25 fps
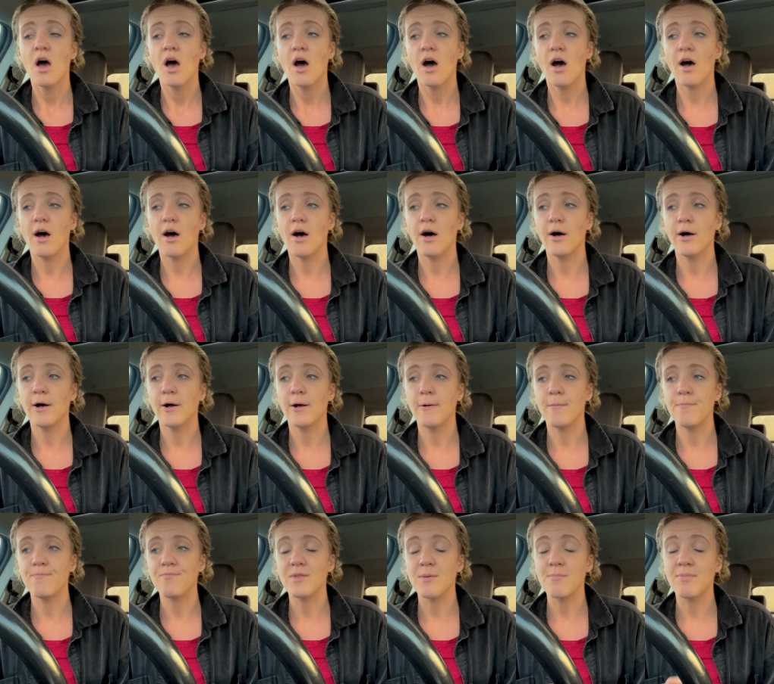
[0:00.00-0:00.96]

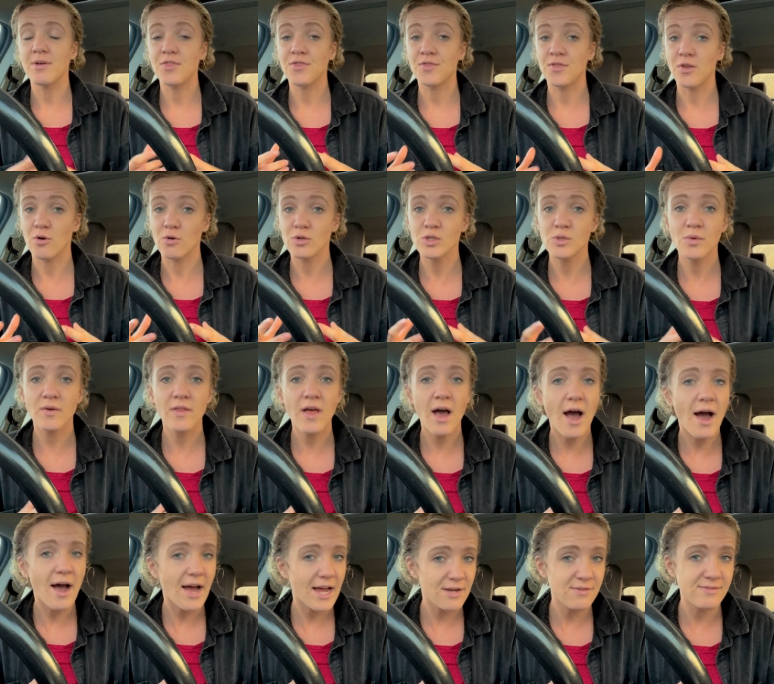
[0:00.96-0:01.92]
But those were the
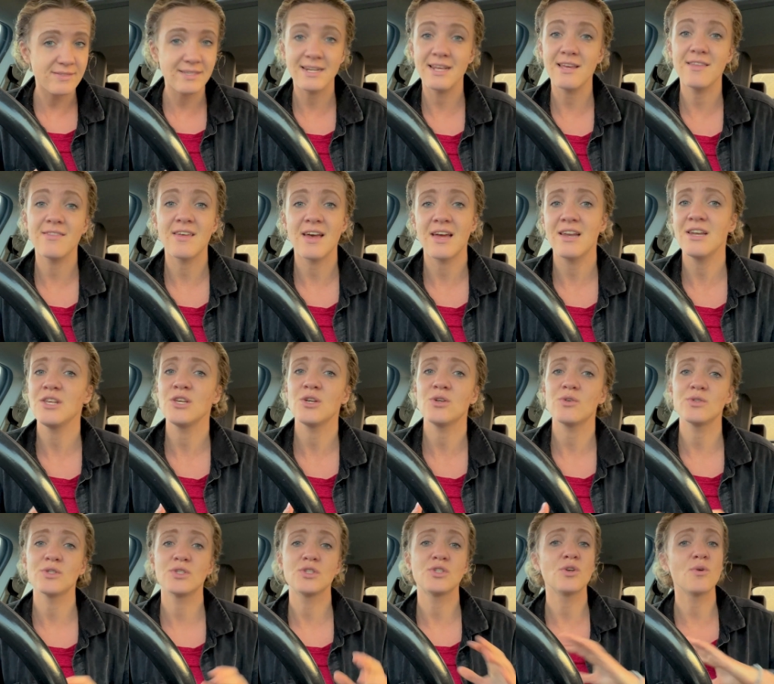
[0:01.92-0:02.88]
hives that he then
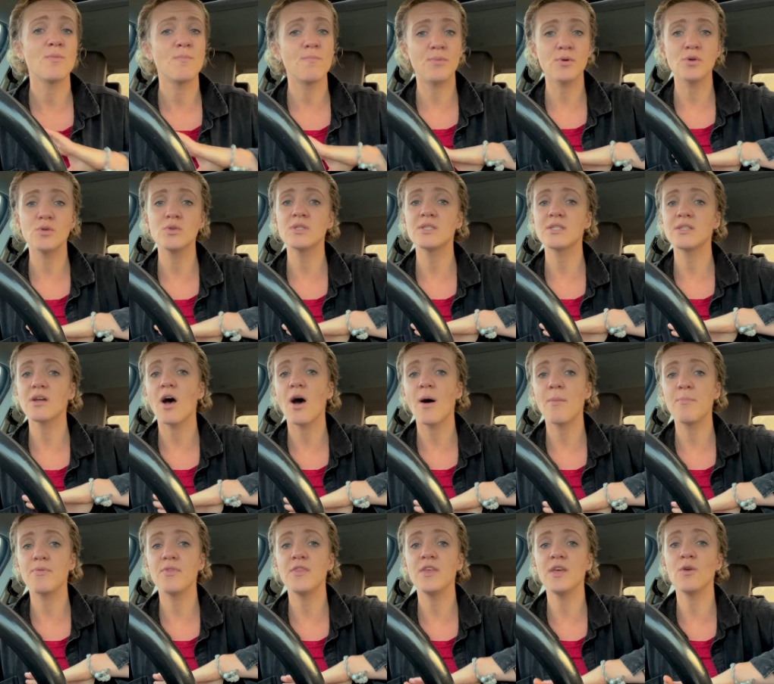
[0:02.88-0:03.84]
used to boost
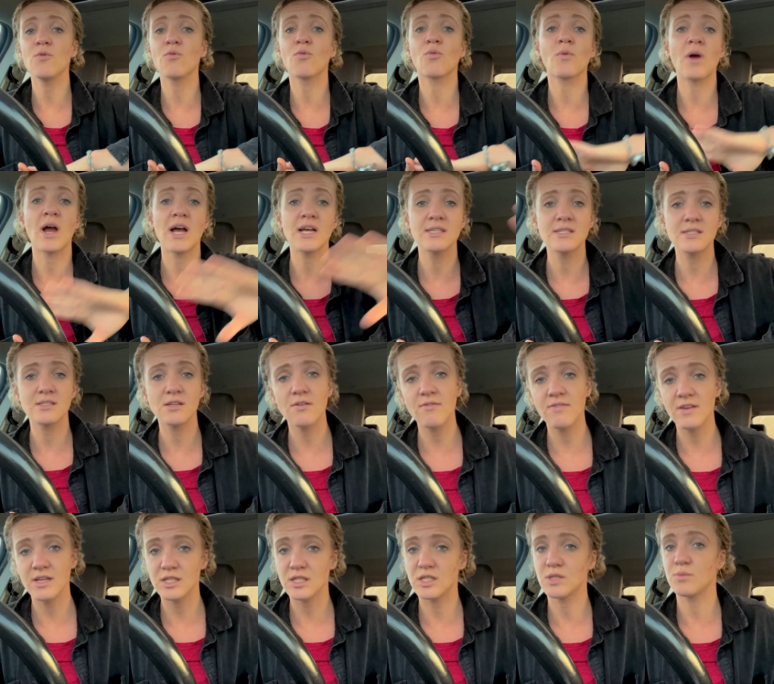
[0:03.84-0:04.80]
up the rest of
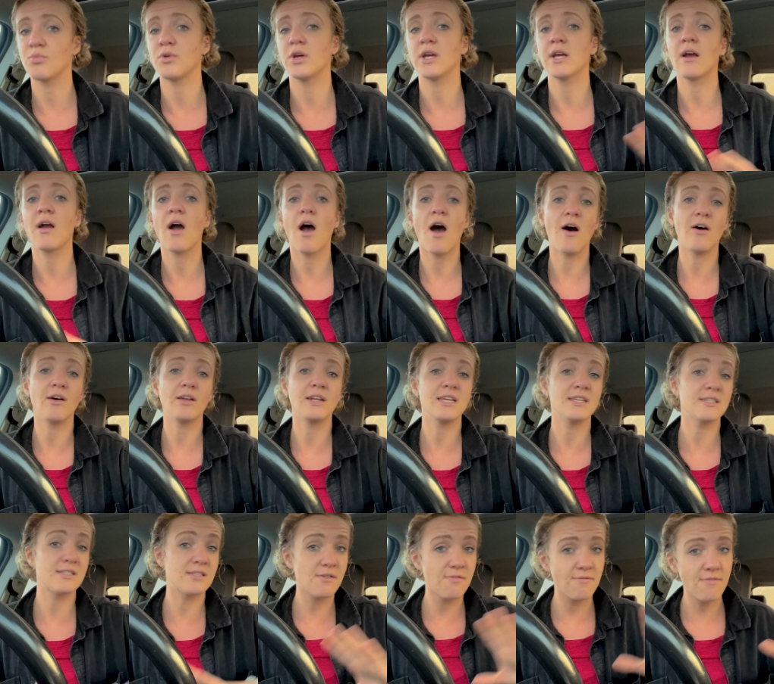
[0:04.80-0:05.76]
his spring
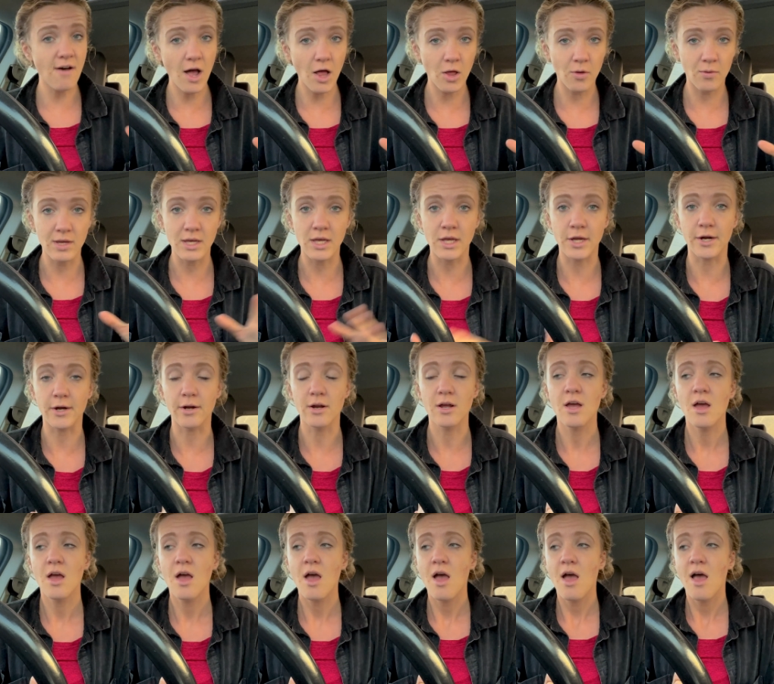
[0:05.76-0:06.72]
colonies the following year.
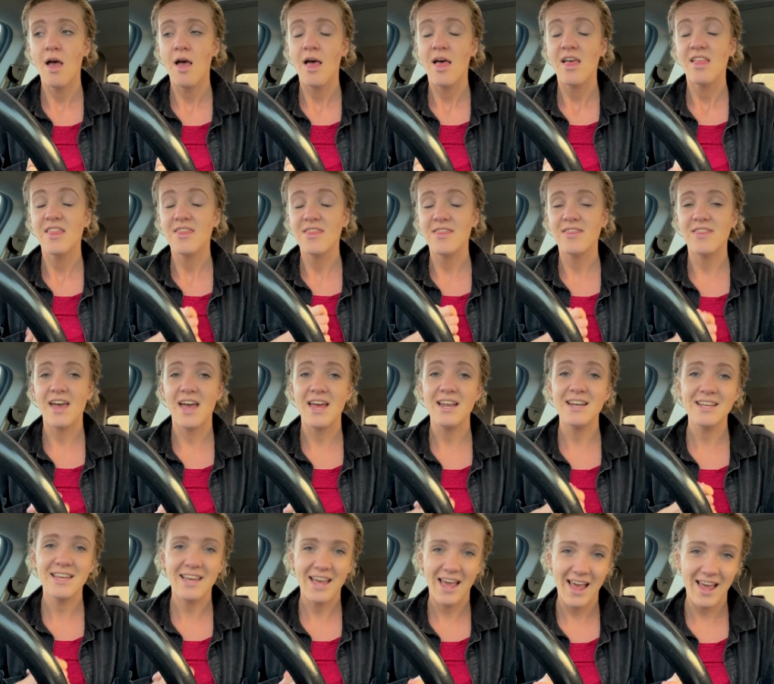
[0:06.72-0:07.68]
Then
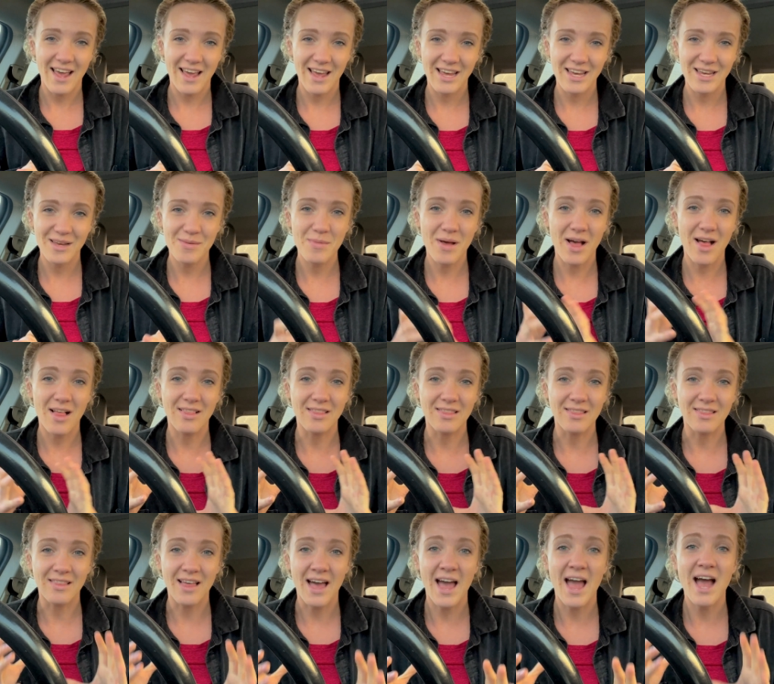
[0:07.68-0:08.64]
came
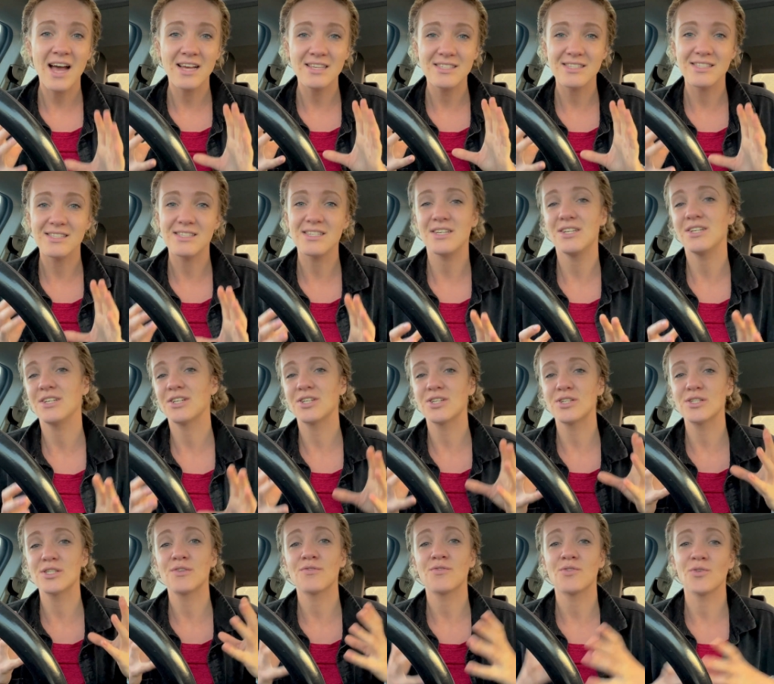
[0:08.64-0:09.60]
last
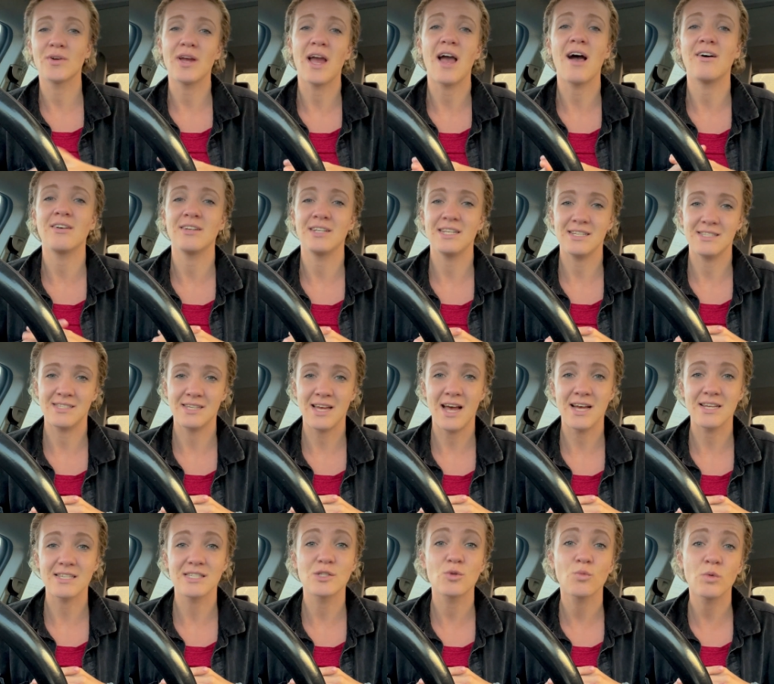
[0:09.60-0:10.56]
year's frugality
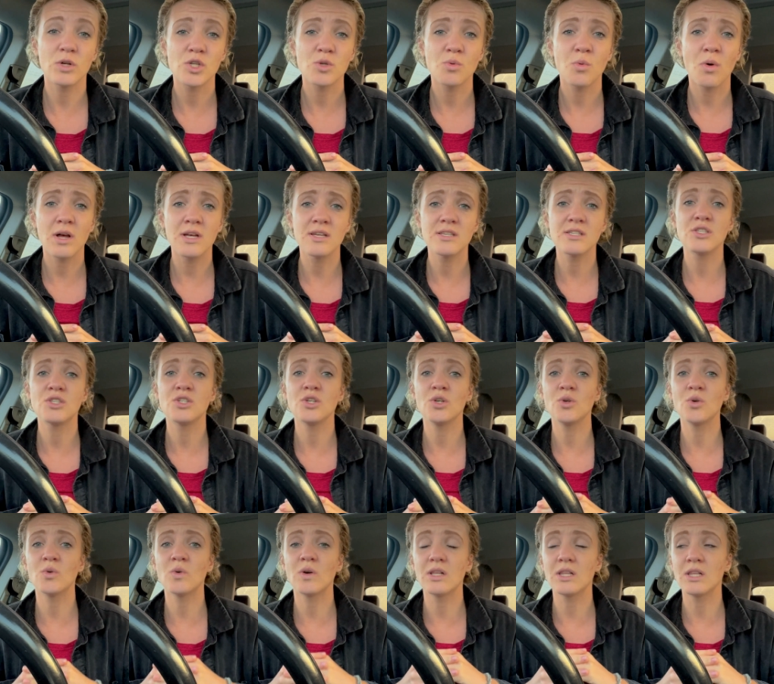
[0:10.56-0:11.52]
test, which was
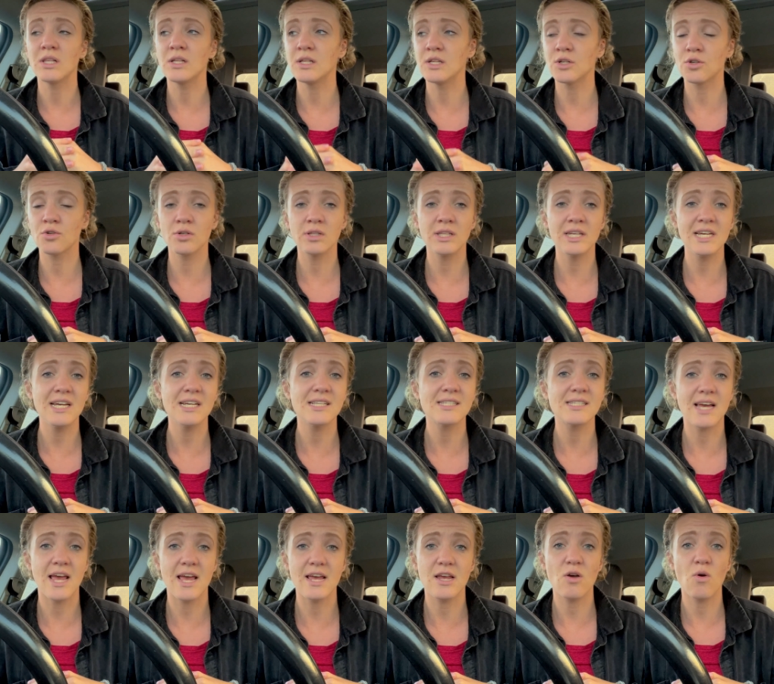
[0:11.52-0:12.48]
to literally
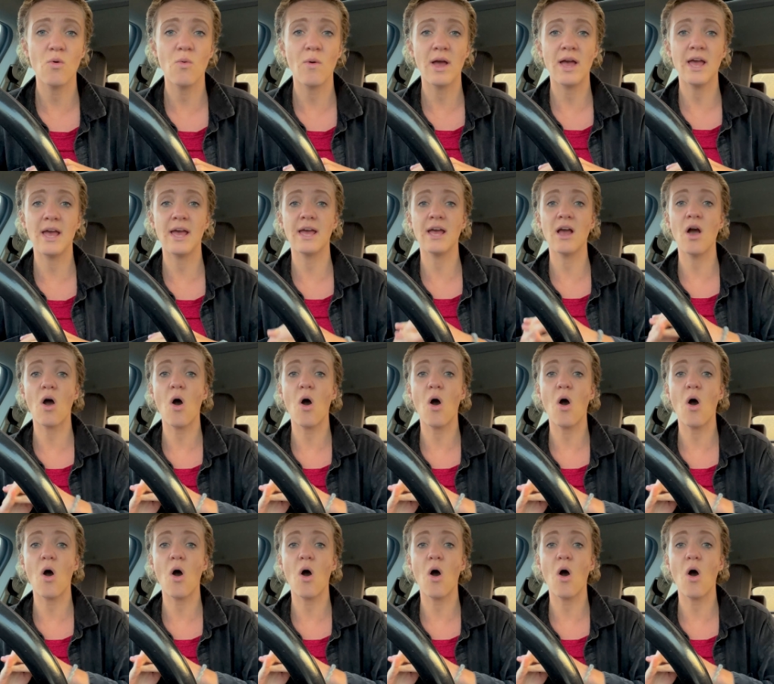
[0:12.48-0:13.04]
take away